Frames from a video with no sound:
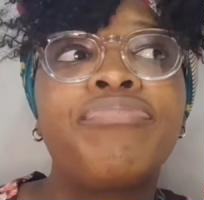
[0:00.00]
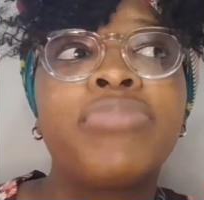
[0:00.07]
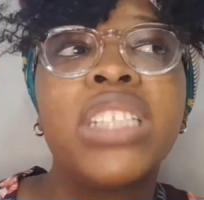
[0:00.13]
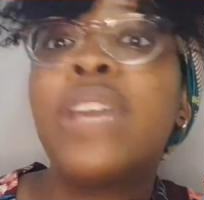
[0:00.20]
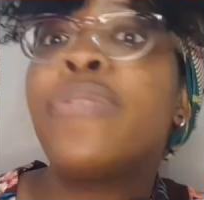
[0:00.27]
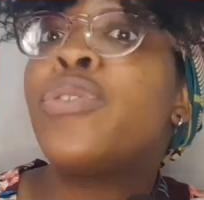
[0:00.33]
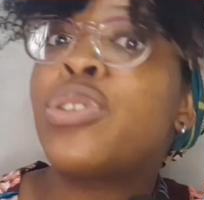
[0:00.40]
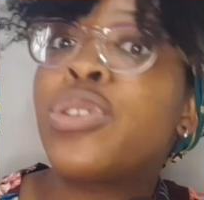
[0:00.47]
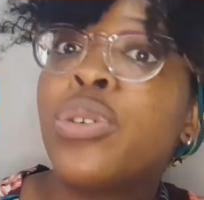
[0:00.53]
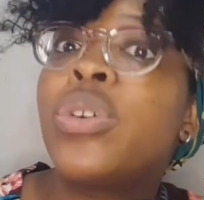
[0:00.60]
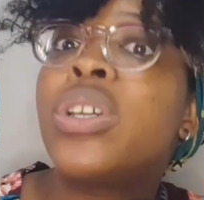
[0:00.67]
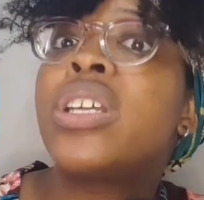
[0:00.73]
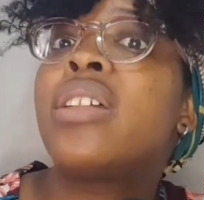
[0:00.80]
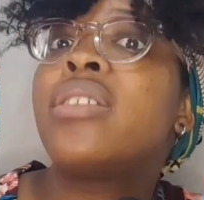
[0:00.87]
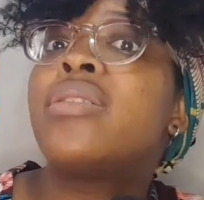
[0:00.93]
if you do
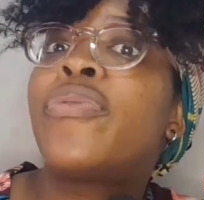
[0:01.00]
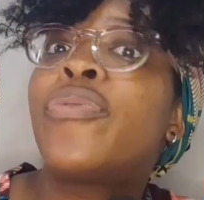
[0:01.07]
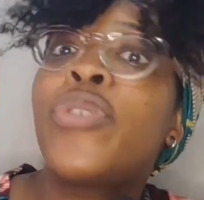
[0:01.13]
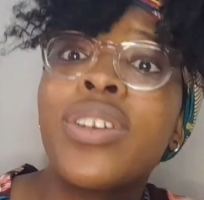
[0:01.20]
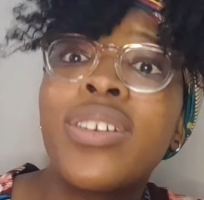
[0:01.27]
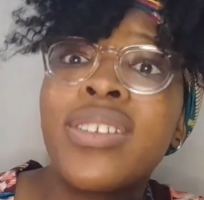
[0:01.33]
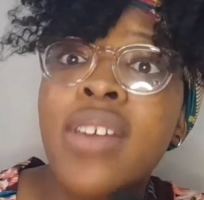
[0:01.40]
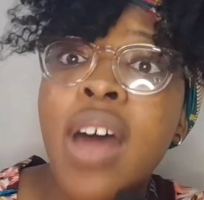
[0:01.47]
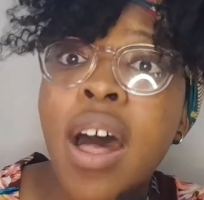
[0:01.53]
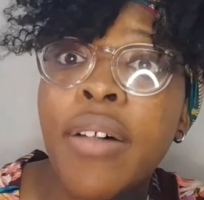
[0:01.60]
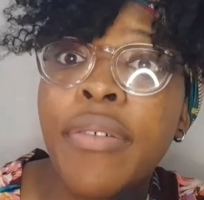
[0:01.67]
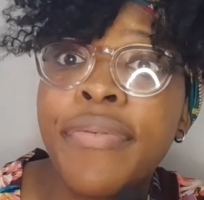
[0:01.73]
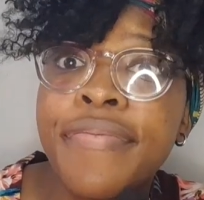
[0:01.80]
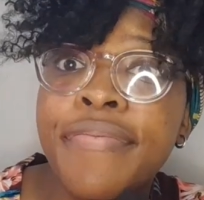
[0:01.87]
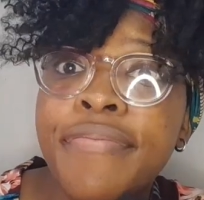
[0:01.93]
it for
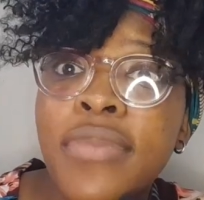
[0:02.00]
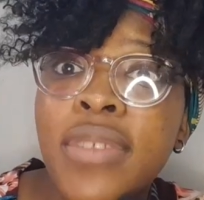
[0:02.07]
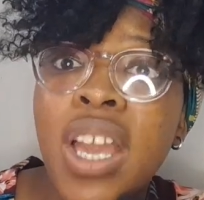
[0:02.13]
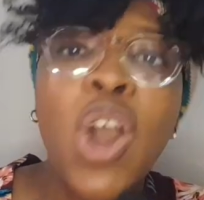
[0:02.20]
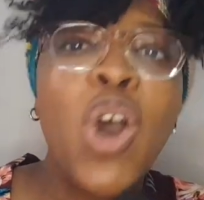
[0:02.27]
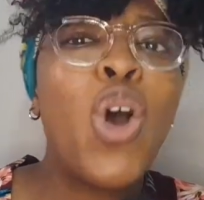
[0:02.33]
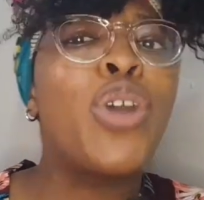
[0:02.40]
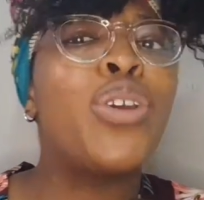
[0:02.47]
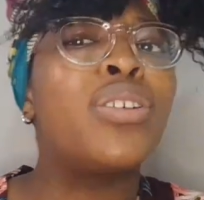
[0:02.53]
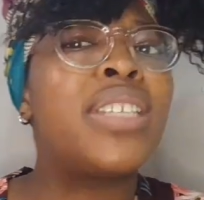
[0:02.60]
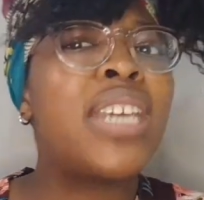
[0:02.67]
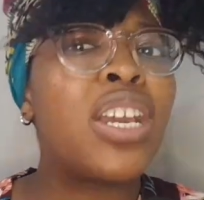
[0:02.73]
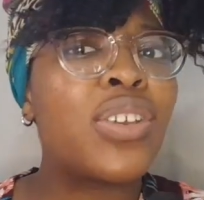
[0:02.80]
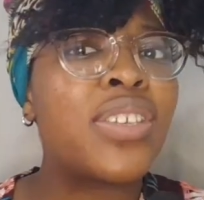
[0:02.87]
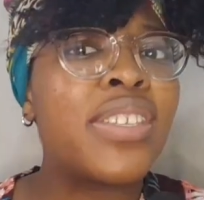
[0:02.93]
yourself, or you
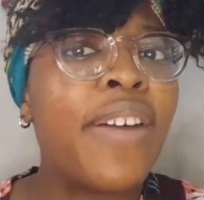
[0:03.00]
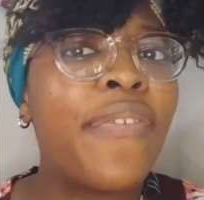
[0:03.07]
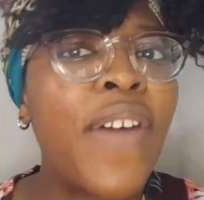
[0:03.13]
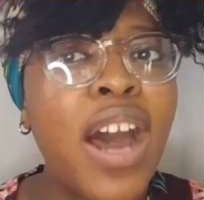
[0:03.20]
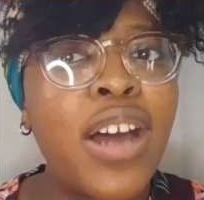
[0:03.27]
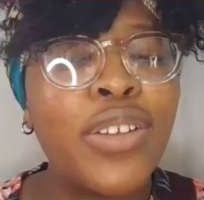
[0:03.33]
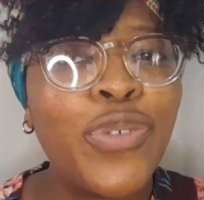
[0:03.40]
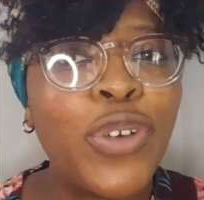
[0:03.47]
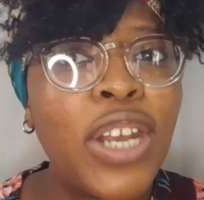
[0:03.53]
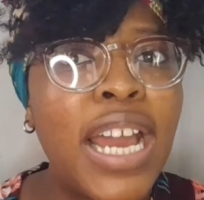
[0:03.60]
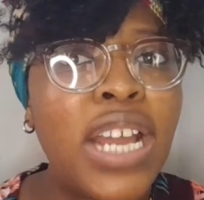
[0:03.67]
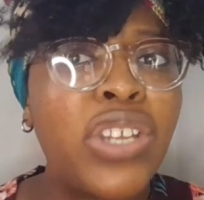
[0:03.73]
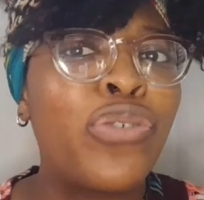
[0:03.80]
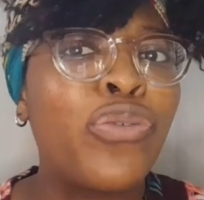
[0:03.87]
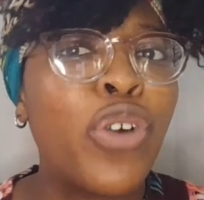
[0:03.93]
take yourself out for
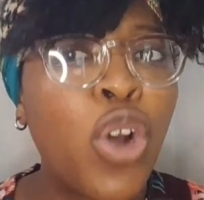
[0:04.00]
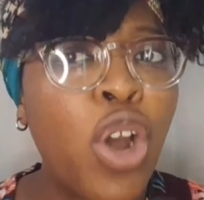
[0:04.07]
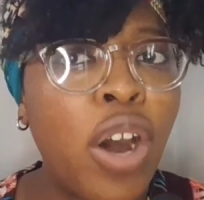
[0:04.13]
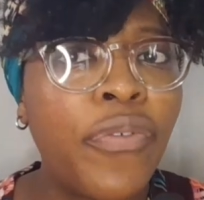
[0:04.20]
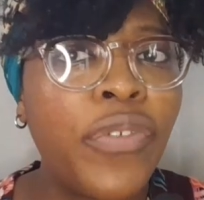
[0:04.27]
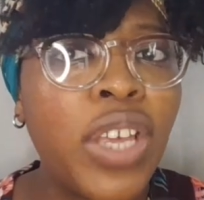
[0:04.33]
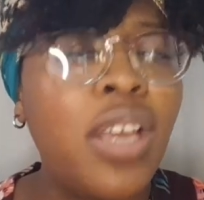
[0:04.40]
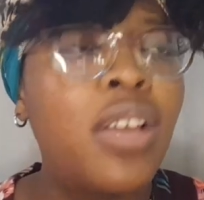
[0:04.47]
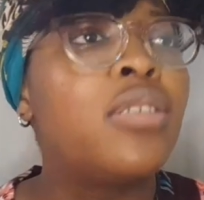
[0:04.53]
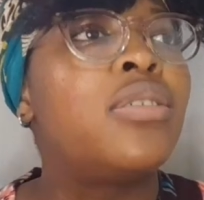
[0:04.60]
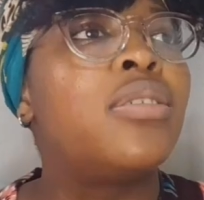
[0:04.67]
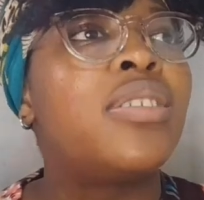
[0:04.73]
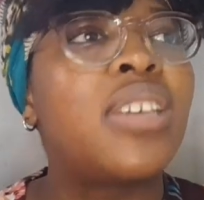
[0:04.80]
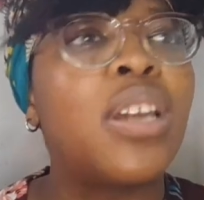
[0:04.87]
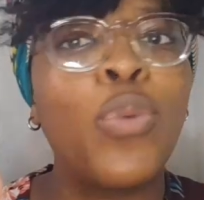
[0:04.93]
lunch, for coffee,
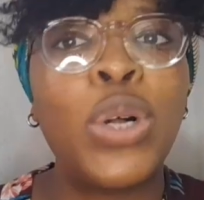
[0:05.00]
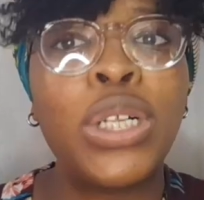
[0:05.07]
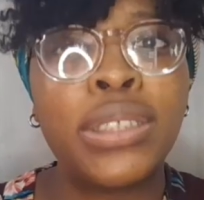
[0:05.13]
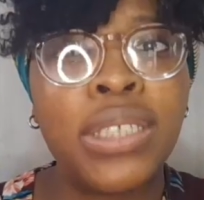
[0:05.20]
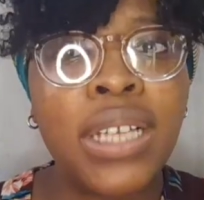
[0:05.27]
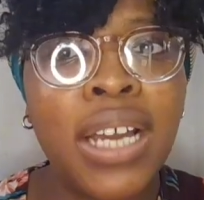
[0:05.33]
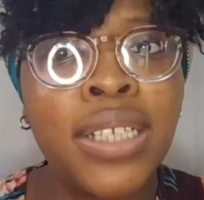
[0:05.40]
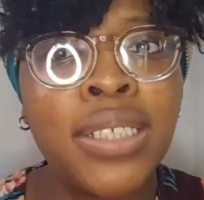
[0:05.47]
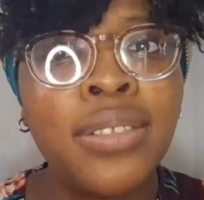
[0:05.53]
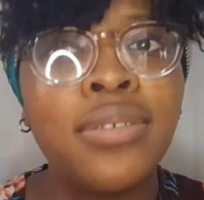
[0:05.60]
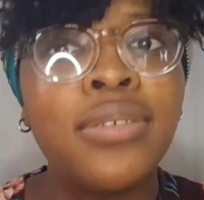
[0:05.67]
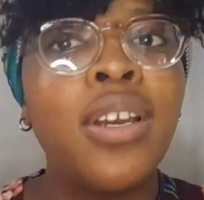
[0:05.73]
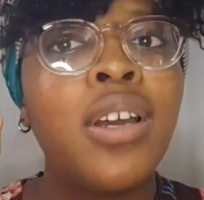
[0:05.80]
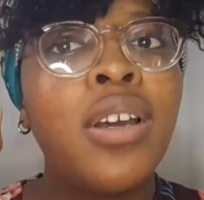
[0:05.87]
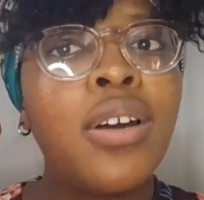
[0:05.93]
to say, well done,
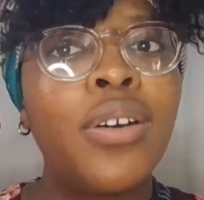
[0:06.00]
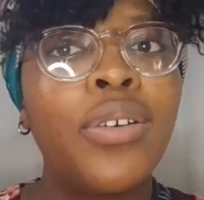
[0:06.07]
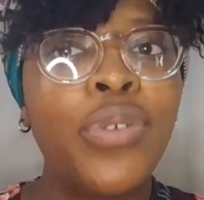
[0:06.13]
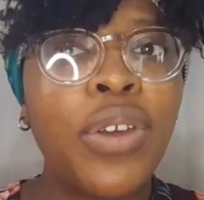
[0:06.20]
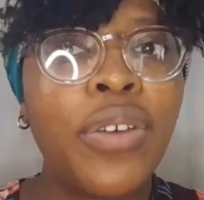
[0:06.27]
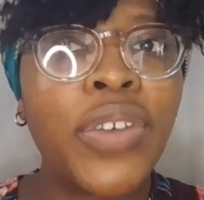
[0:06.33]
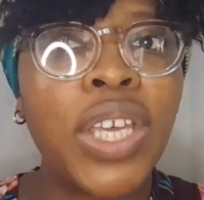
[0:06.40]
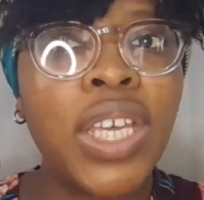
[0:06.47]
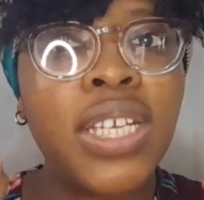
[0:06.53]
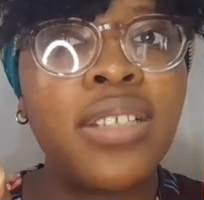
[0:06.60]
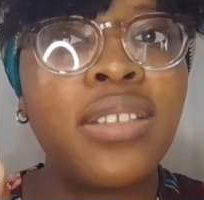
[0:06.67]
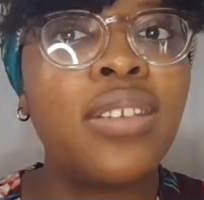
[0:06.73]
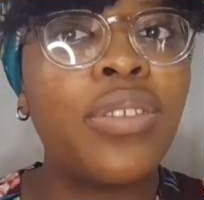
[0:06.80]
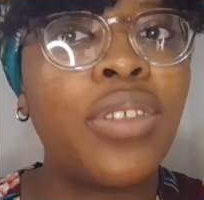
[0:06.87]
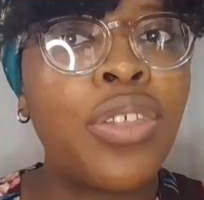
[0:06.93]
you have hit
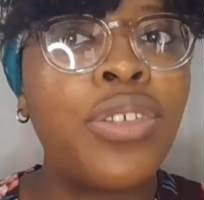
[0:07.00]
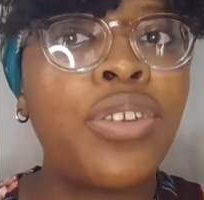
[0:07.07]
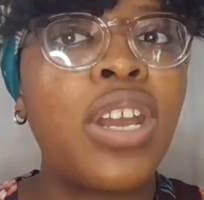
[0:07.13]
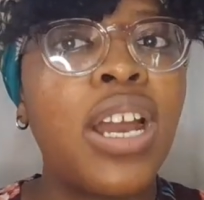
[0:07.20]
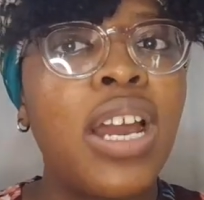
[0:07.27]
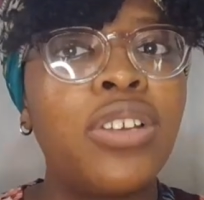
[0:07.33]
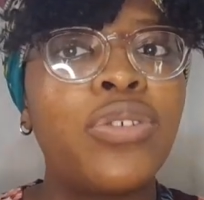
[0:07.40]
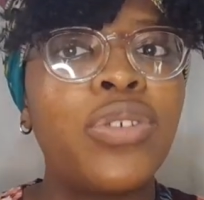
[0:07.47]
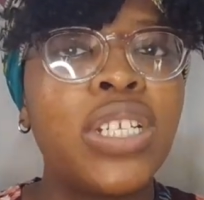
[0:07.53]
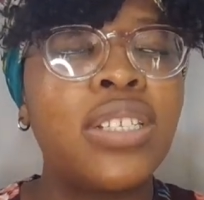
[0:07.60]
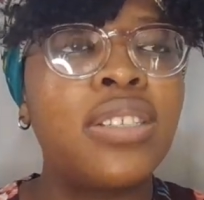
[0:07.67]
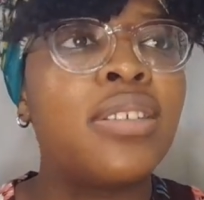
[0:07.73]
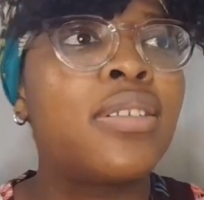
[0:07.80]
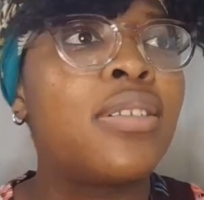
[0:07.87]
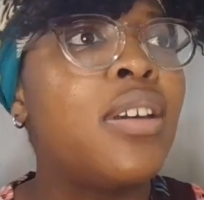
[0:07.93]
the
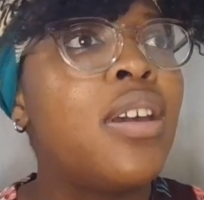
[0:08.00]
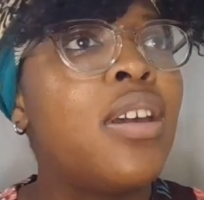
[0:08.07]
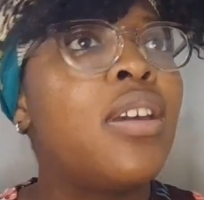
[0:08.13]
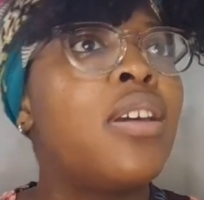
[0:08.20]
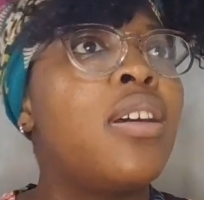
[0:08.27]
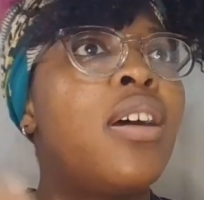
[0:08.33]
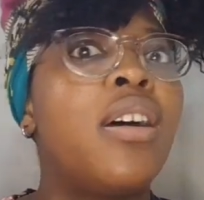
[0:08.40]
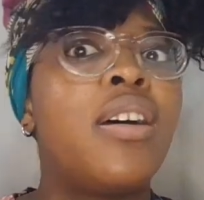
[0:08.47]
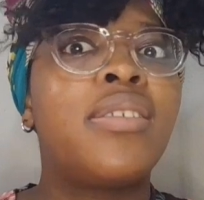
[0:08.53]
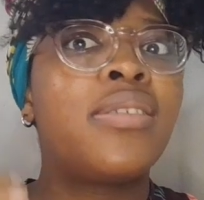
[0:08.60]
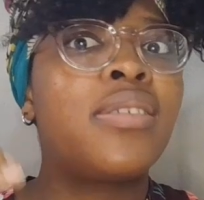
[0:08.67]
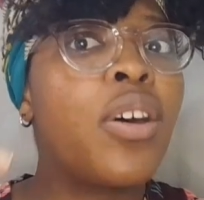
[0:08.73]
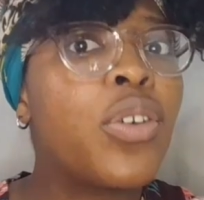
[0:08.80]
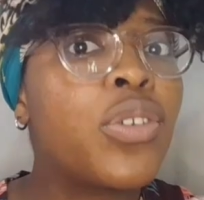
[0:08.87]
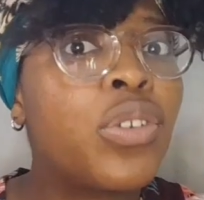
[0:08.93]
300
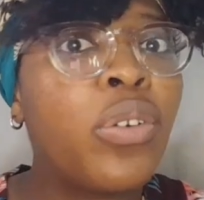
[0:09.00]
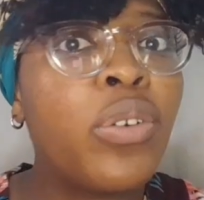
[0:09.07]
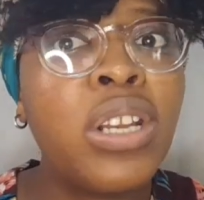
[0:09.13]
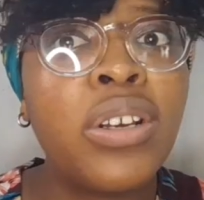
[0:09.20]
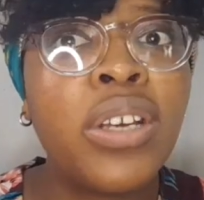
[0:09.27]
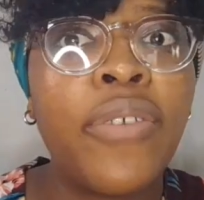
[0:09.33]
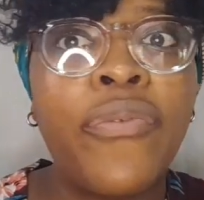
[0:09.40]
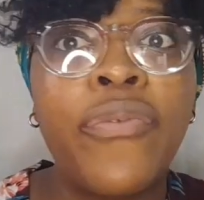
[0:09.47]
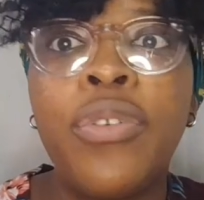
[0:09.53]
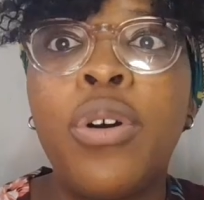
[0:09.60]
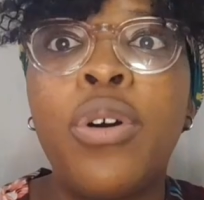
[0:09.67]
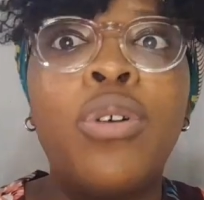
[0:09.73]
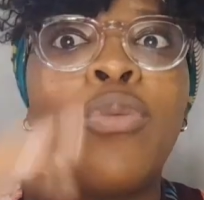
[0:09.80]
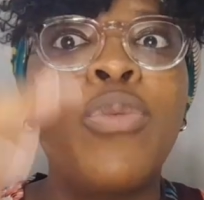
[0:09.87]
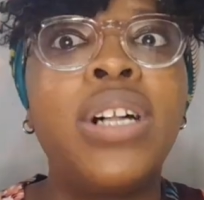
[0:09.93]
sales you were looking
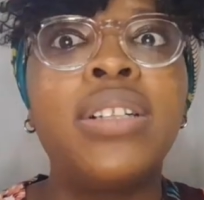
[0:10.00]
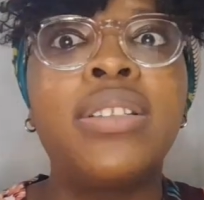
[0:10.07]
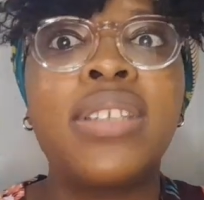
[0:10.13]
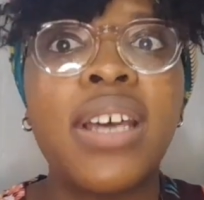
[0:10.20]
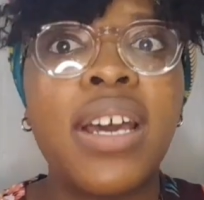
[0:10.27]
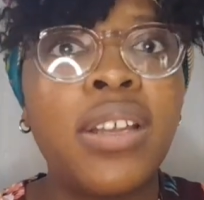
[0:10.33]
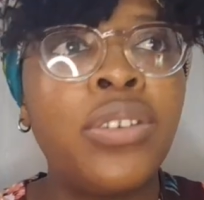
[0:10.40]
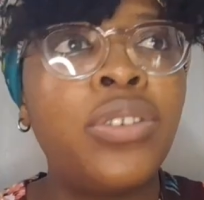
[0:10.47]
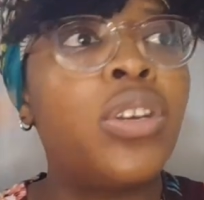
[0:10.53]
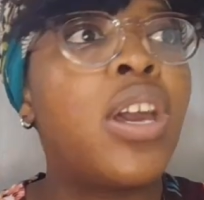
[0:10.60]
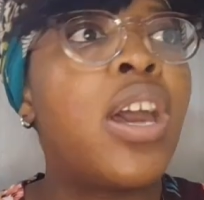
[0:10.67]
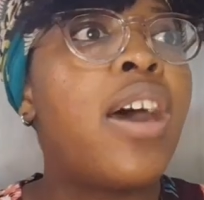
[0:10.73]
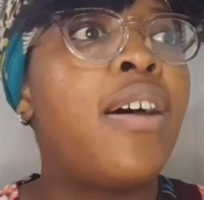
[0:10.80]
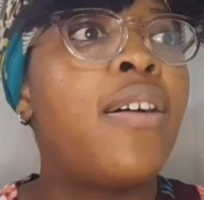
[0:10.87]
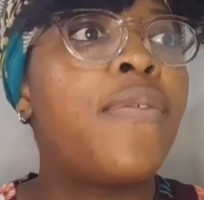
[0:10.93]
for, well done, you
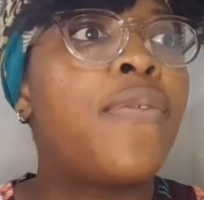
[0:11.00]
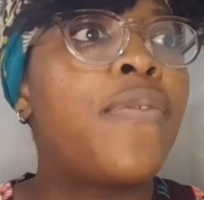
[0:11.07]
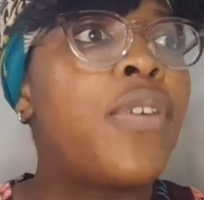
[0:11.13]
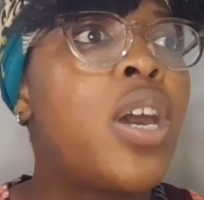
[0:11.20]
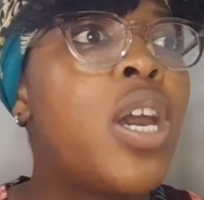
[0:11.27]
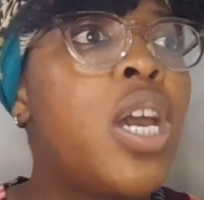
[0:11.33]
have